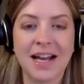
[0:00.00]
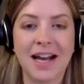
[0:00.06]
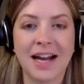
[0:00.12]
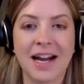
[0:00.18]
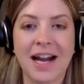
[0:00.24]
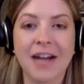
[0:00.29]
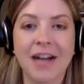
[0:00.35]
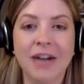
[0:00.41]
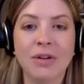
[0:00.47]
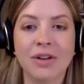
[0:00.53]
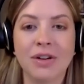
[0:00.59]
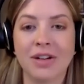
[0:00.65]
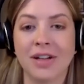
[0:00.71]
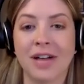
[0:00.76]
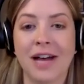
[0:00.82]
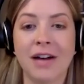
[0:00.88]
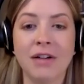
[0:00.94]
And I don't,
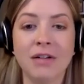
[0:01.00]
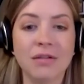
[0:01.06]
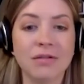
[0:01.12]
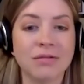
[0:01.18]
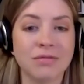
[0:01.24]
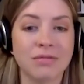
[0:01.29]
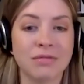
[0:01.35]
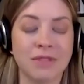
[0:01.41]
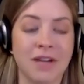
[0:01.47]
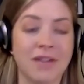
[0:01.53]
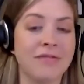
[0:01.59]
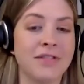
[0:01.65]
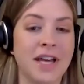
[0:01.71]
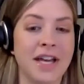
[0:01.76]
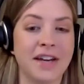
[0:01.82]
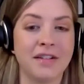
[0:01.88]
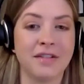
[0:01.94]
I don't
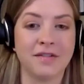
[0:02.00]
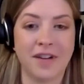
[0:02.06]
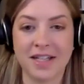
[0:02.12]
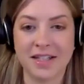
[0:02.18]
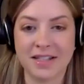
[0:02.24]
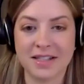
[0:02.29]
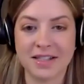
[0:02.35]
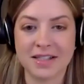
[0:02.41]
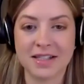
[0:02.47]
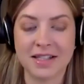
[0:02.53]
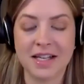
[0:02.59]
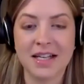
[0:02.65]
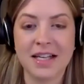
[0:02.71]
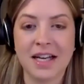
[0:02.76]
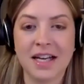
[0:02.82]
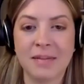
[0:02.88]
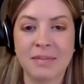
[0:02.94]
love that advice,
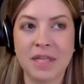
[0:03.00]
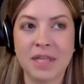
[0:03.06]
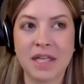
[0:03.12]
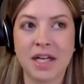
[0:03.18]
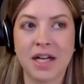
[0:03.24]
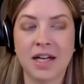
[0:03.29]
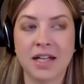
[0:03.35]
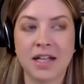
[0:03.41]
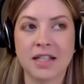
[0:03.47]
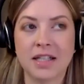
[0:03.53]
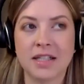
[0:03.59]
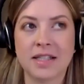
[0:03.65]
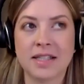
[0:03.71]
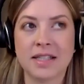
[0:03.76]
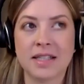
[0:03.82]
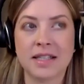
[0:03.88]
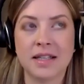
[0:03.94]

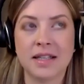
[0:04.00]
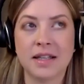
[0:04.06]
because